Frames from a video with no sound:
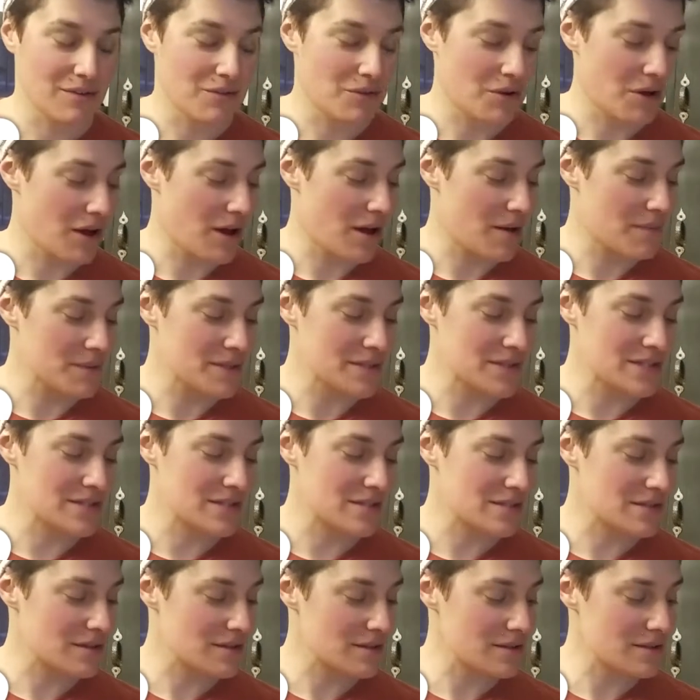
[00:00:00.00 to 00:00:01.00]

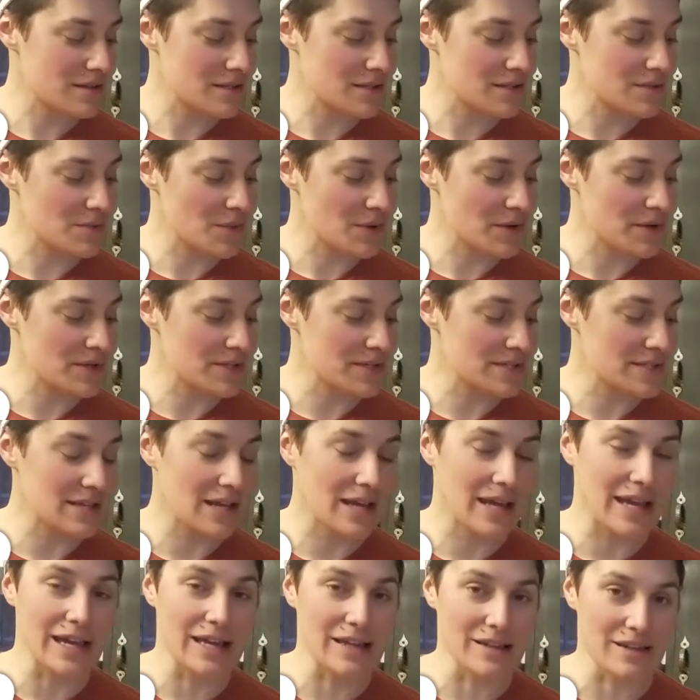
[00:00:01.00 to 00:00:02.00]
this one is
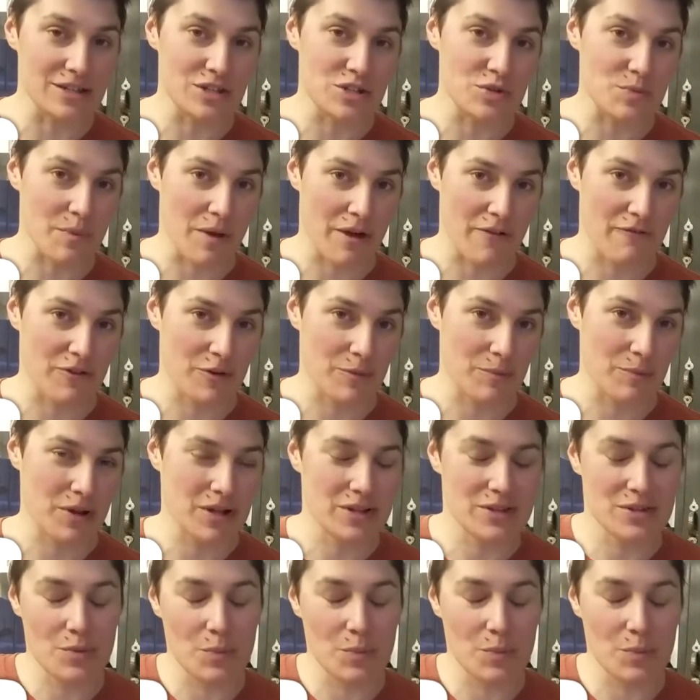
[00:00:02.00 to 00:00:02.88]
English muffin bread,